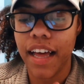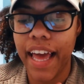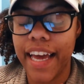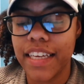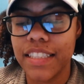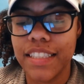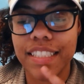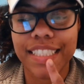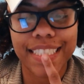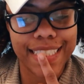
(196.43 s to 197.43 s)

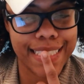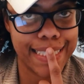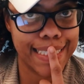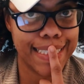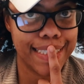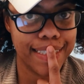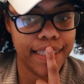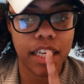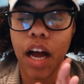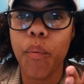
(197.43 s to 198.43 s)
and
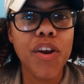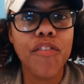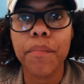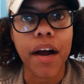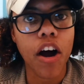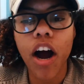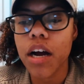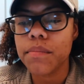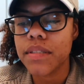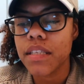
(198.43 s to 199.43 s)
I went over my
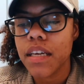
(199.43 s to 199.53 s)
carbs.